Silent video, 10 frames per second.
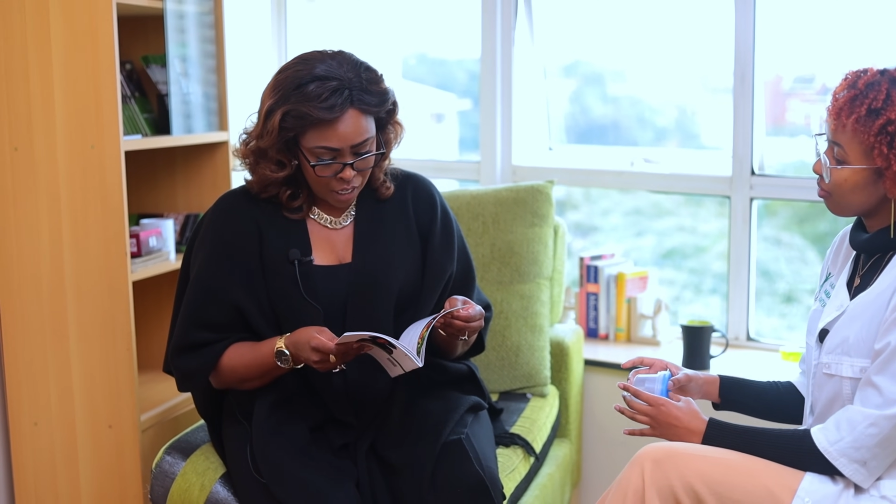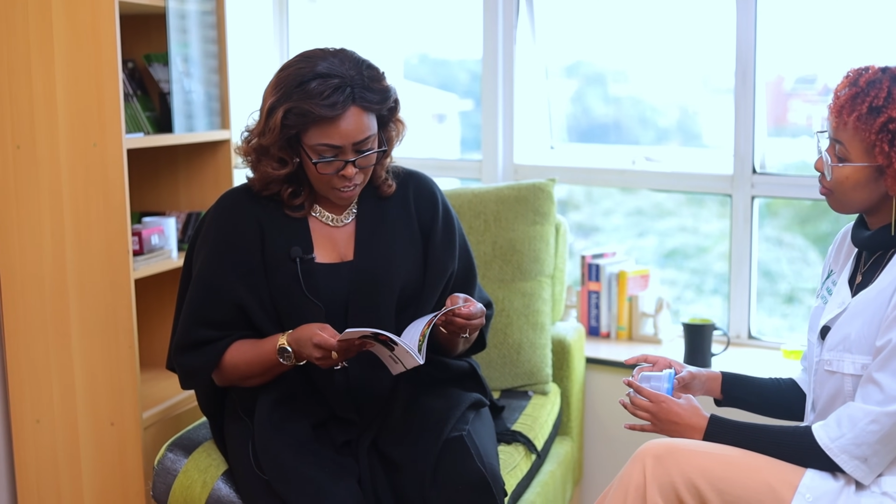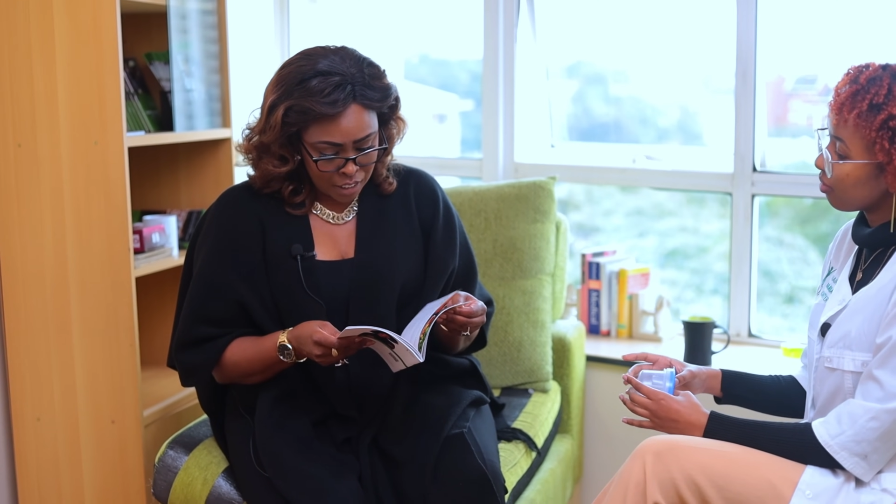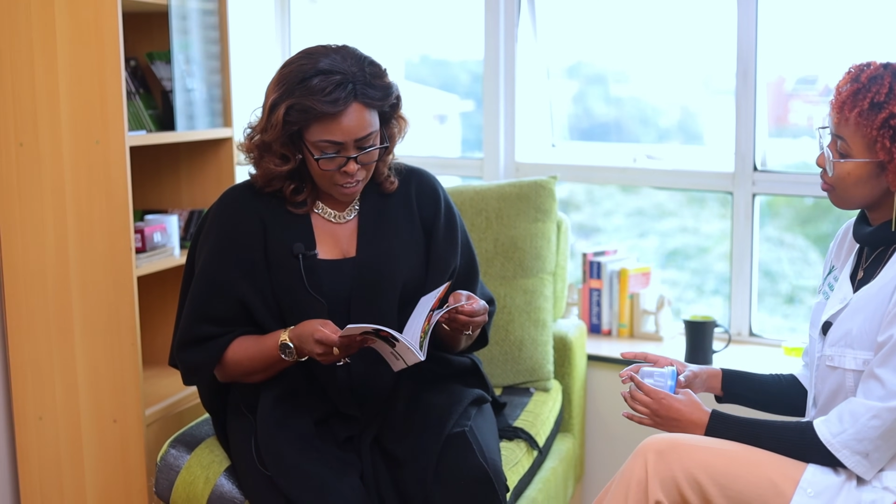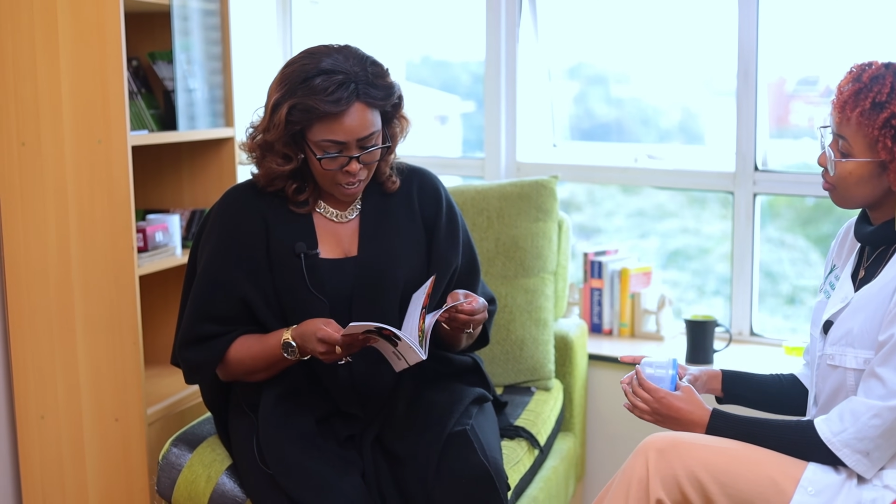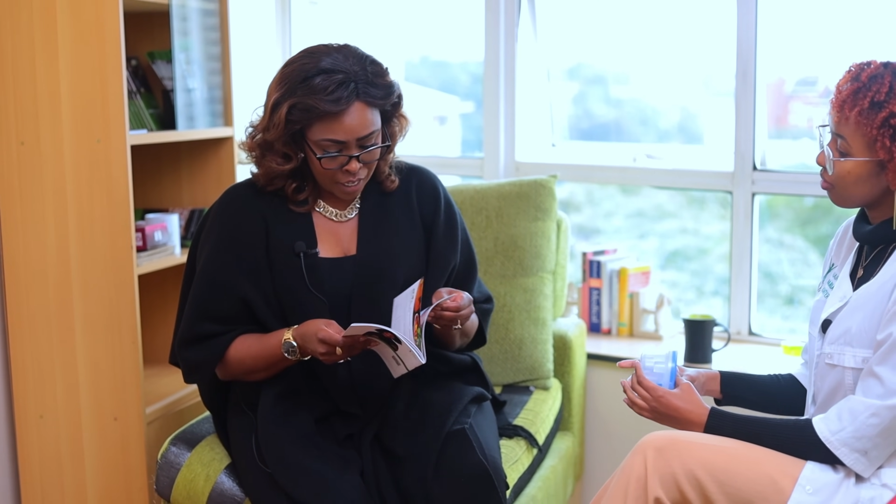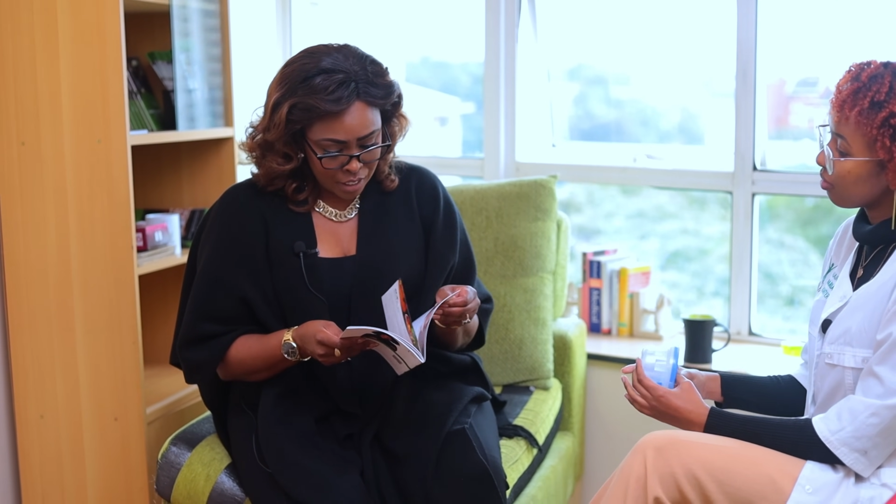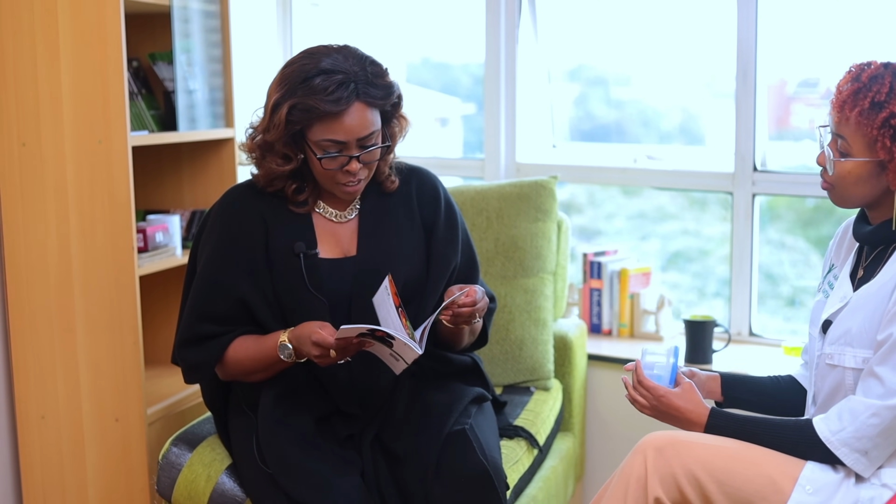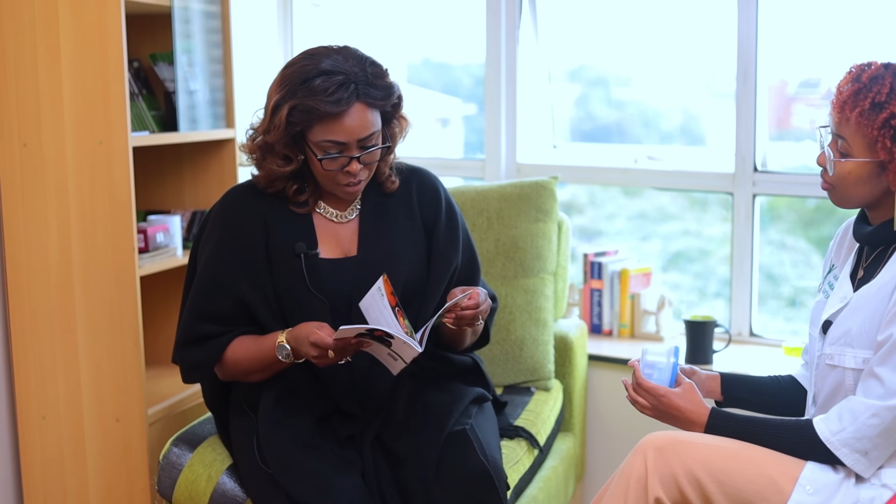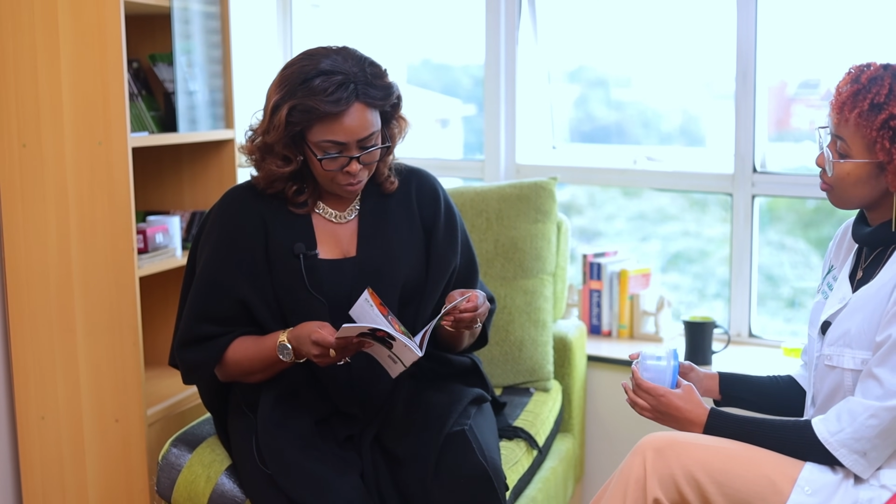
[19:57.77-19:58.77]
Is
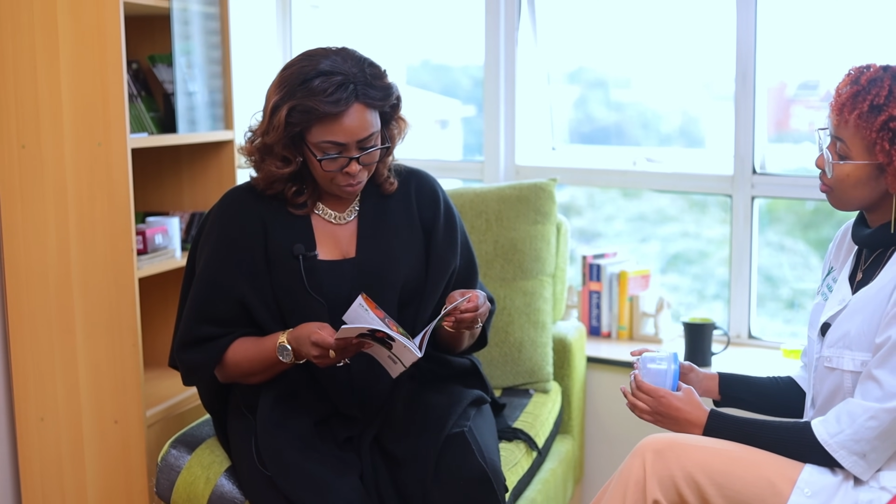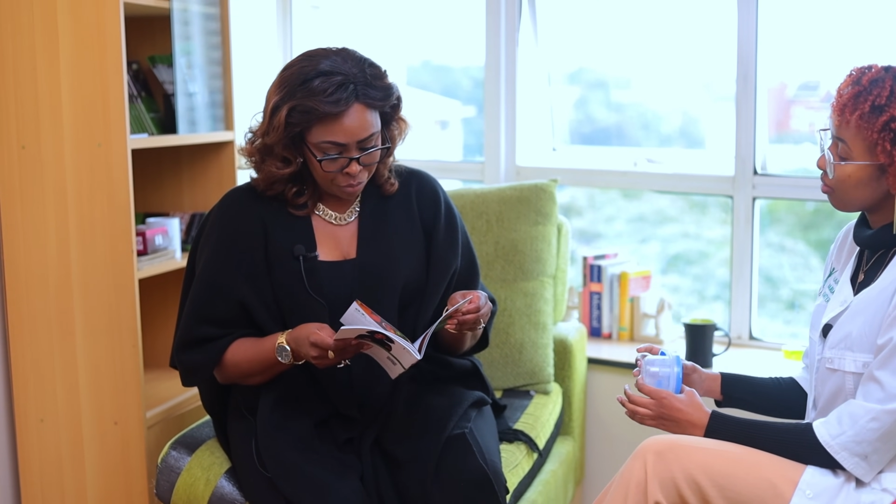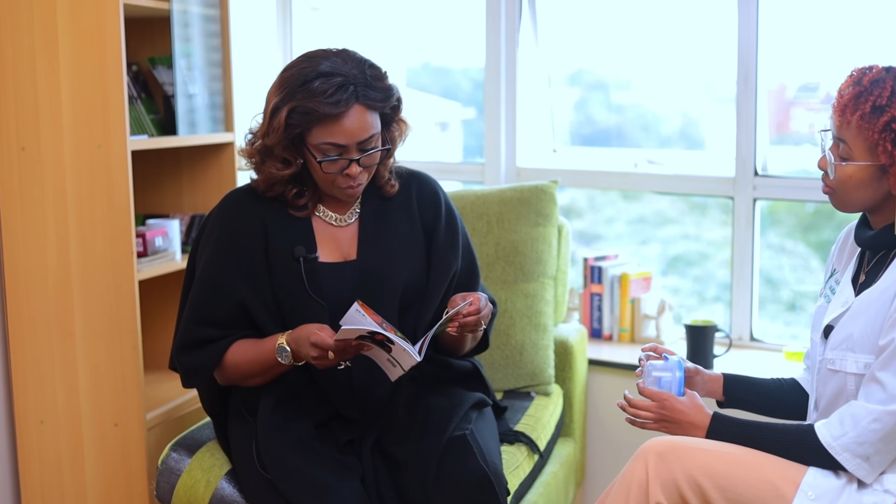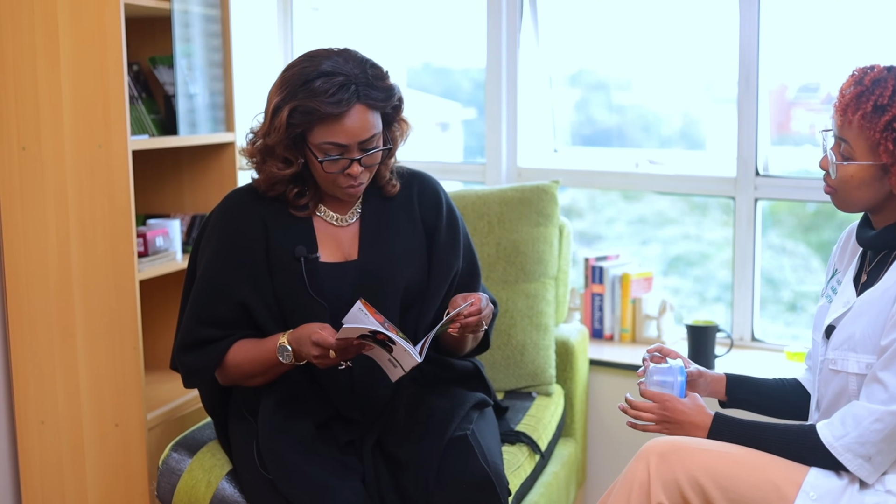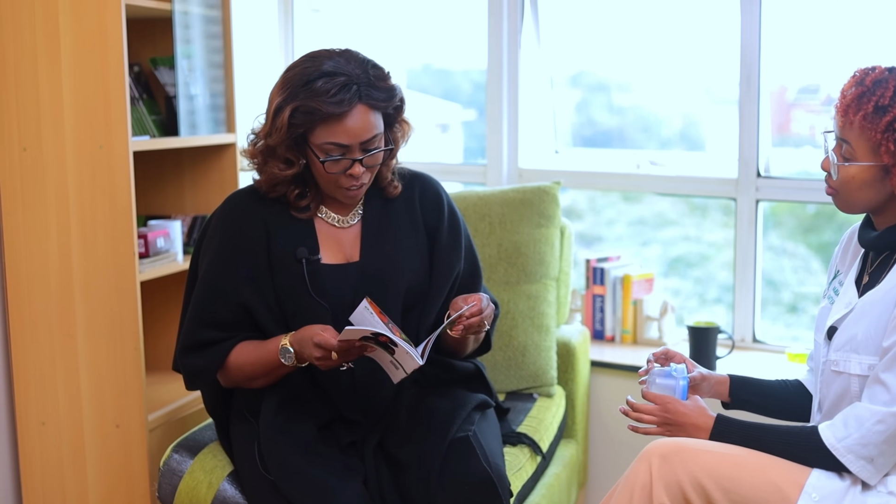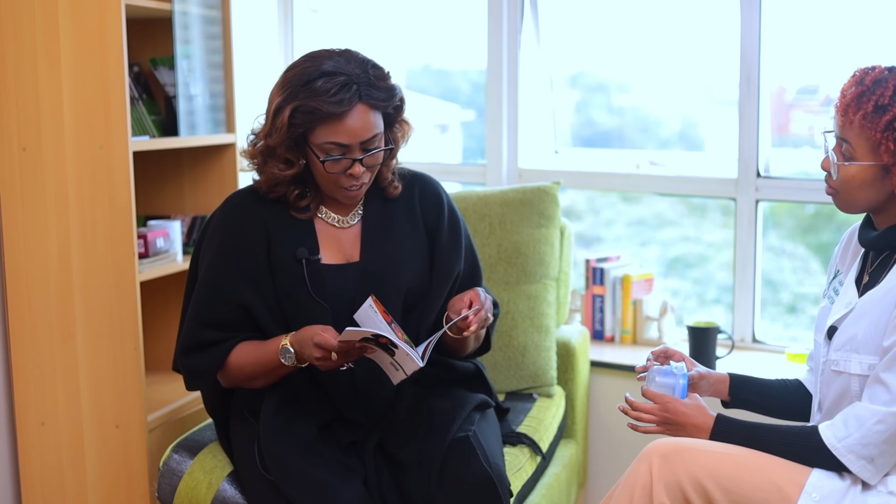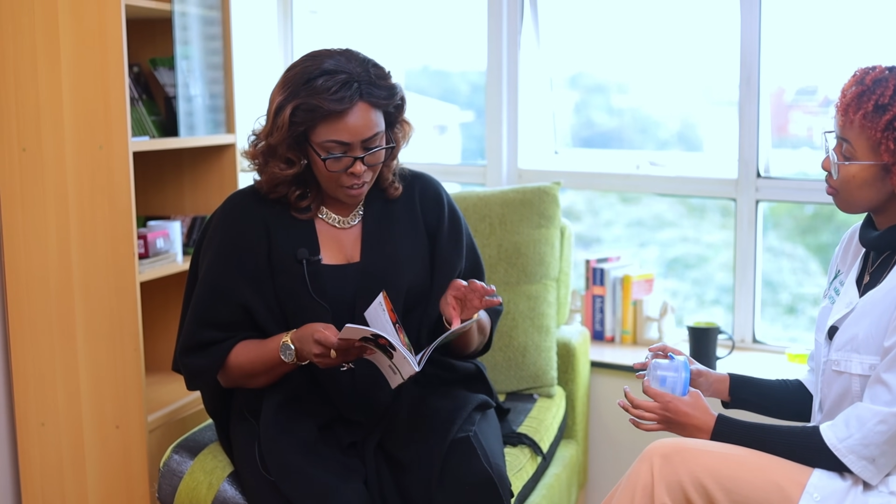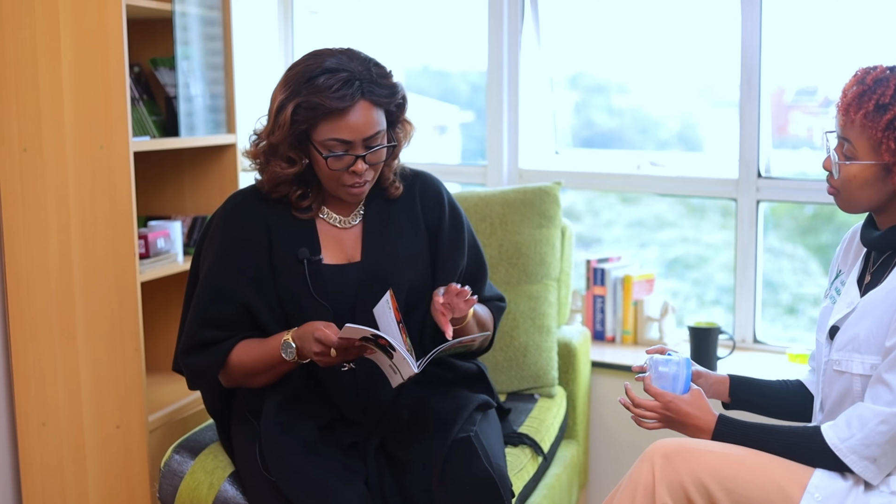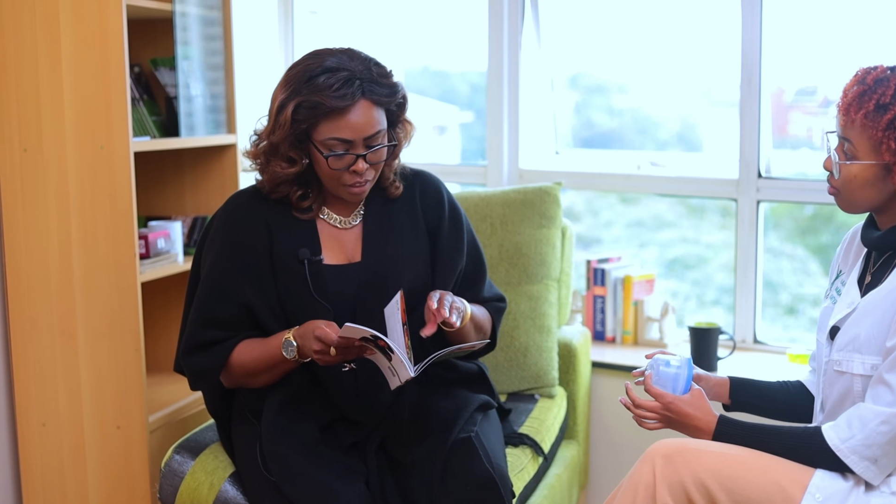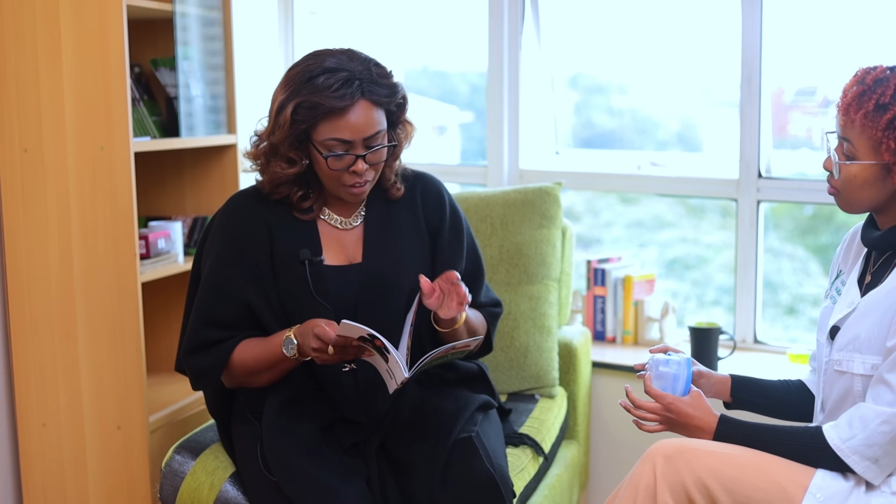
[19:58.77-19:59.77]
that
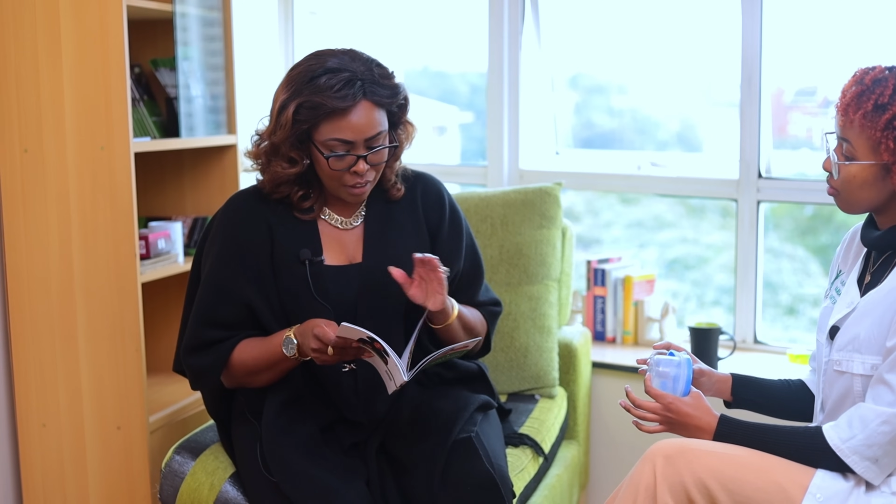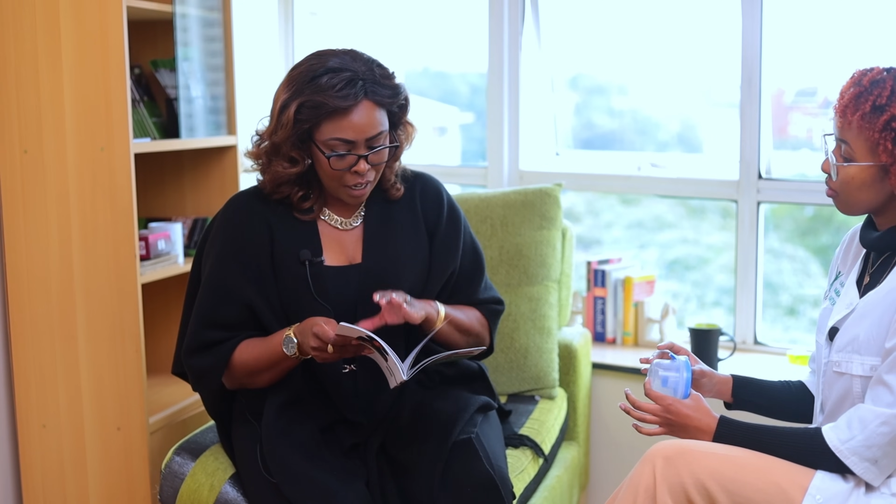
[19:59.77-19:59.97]
anything